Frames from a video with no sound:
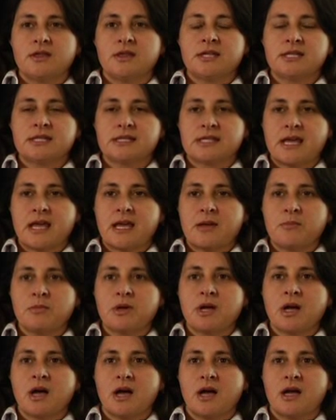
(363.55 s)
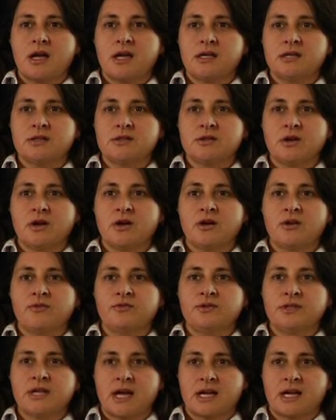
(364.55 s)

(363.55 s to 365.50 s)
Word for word: the same kind of